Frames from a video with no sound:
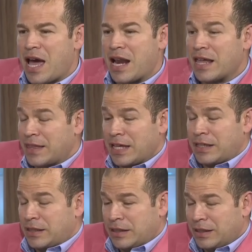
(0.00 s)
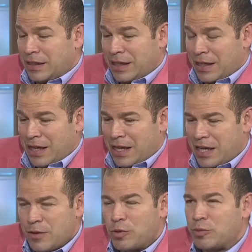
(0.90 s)
and I think
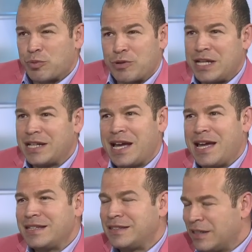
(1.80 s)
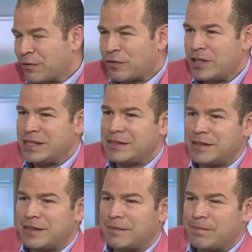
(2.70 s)
he would bring a different
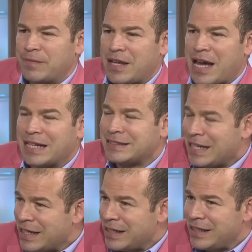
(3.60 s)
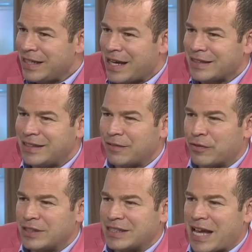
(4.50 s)
identity, a
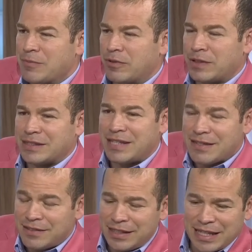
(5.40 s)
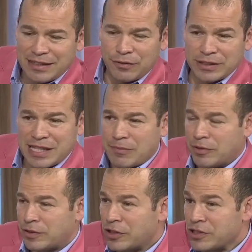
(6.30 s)
different type of intensity, a different type
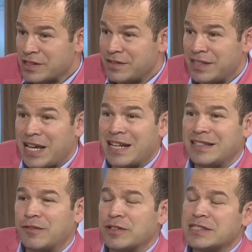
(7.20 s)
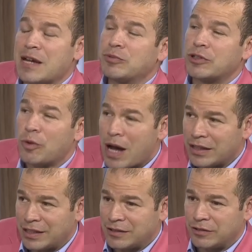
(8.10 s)
of urgency, and a different type of
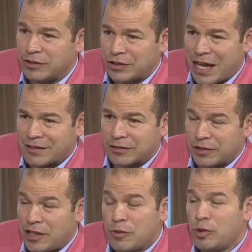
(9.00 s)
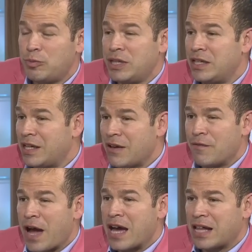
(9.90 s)
quality to Newcastle. He would be
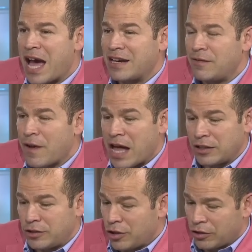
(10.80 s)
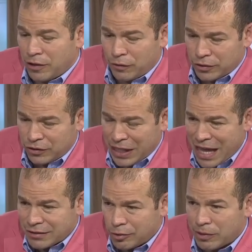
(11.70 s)
added value, not only for
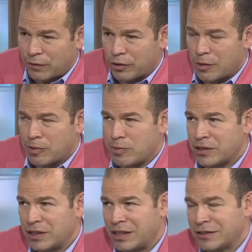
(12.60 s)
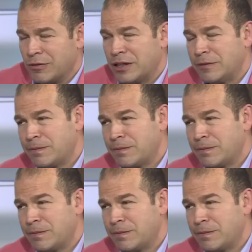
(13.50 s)
Newcastle, but for the Premier League as well.